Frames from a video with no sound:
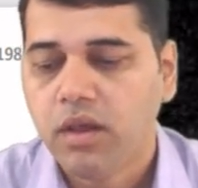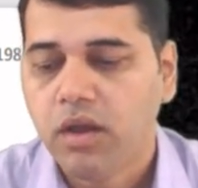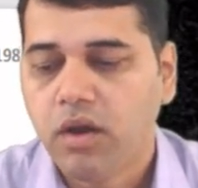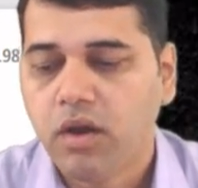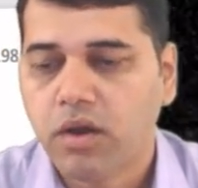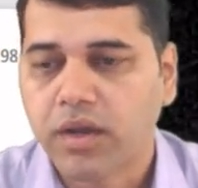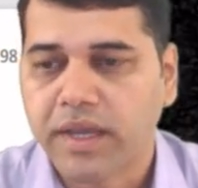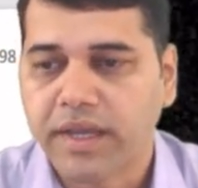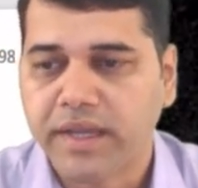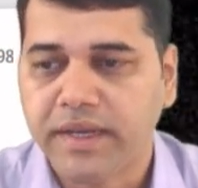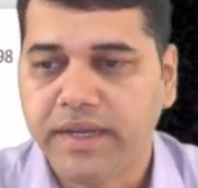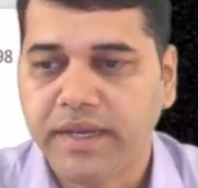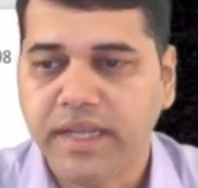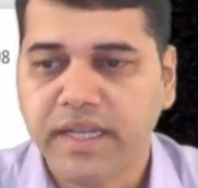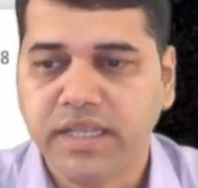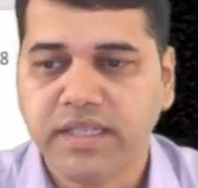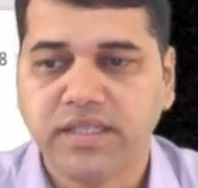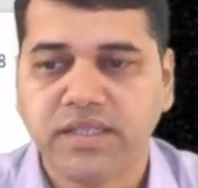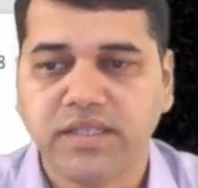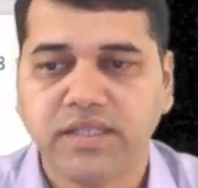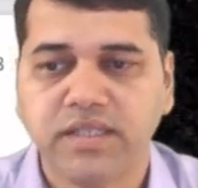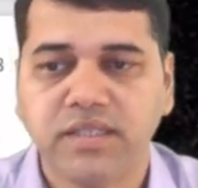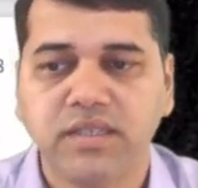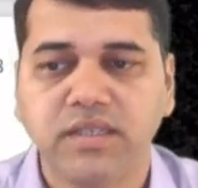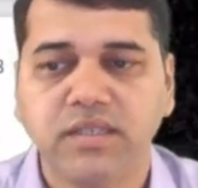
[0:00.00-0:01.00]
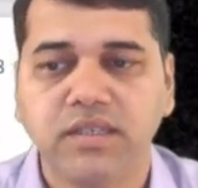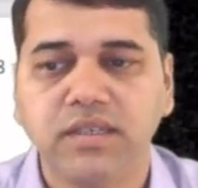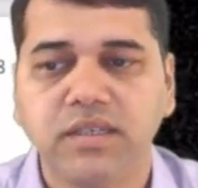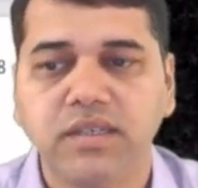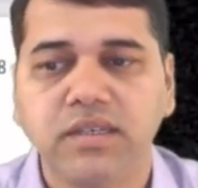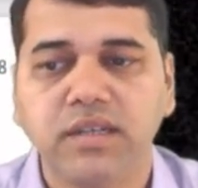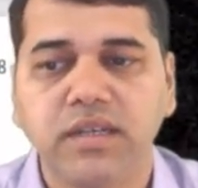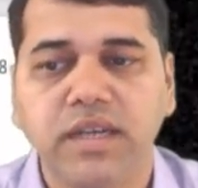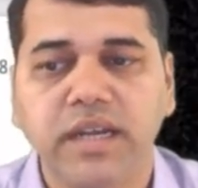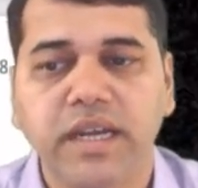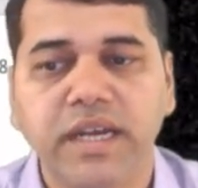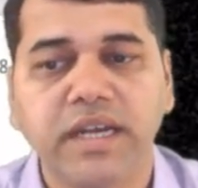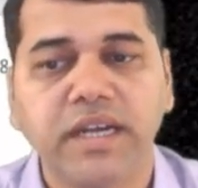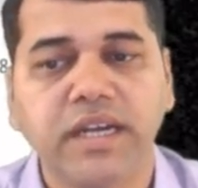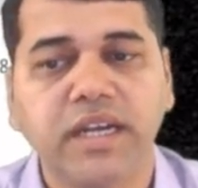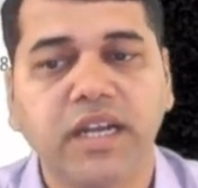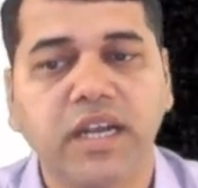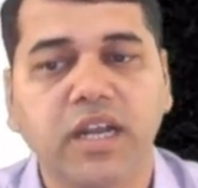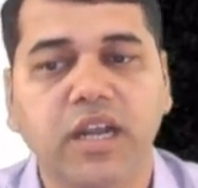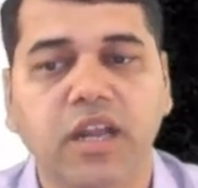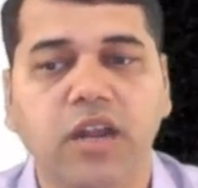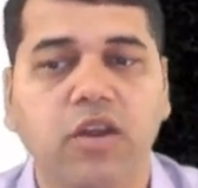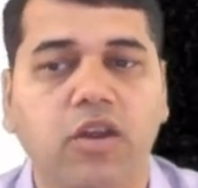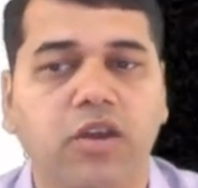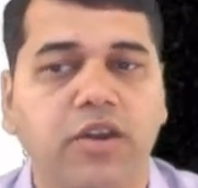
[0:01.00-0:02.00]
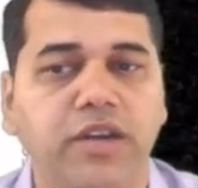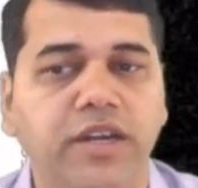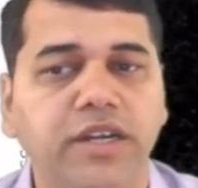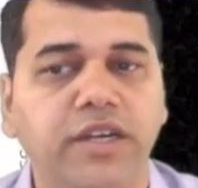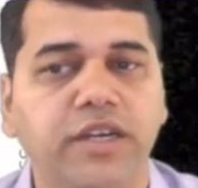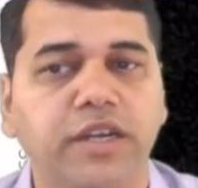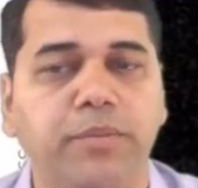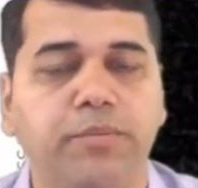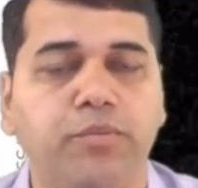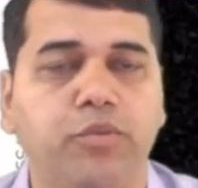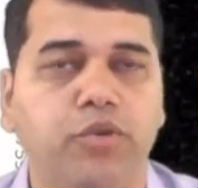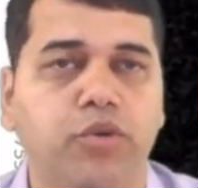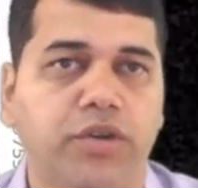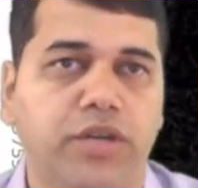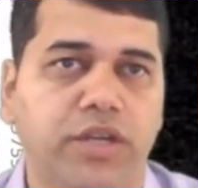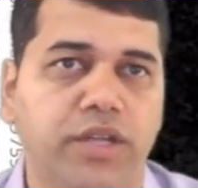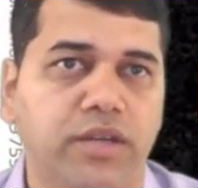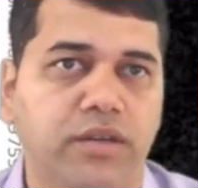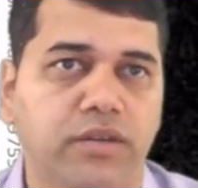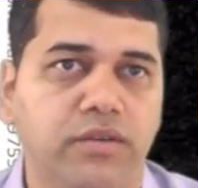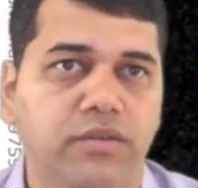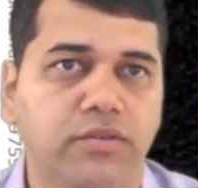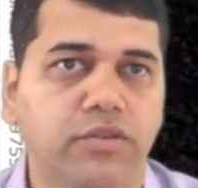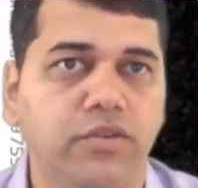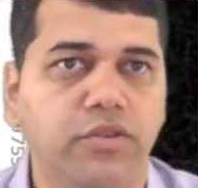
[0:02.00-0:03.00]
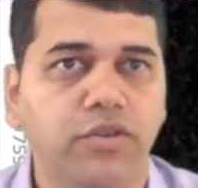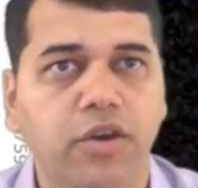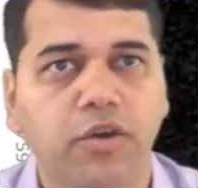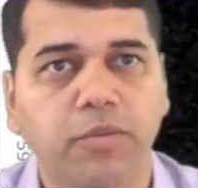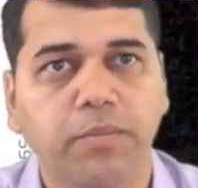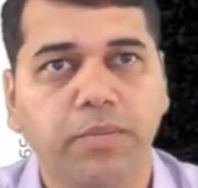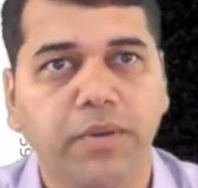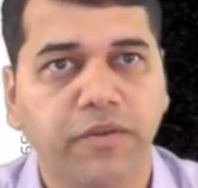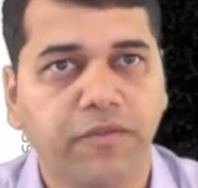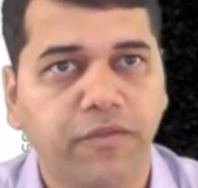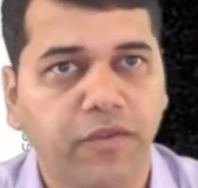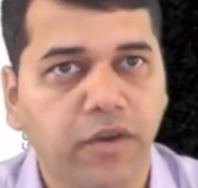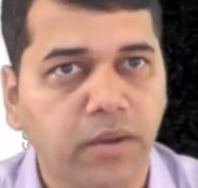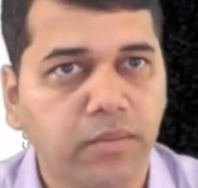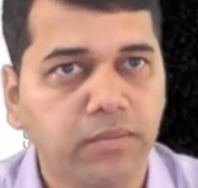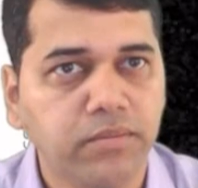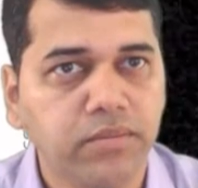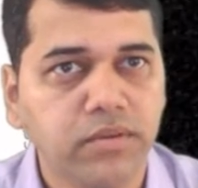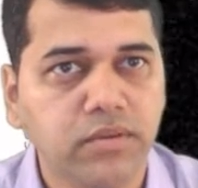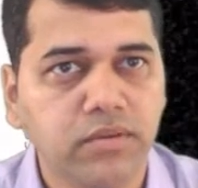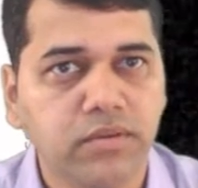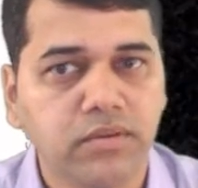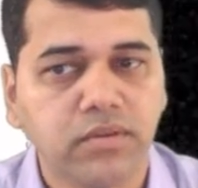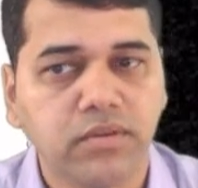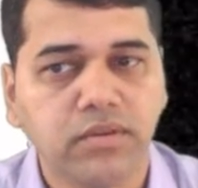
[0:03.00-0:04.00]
Okay, next. Internal audit reporting. So you have performed.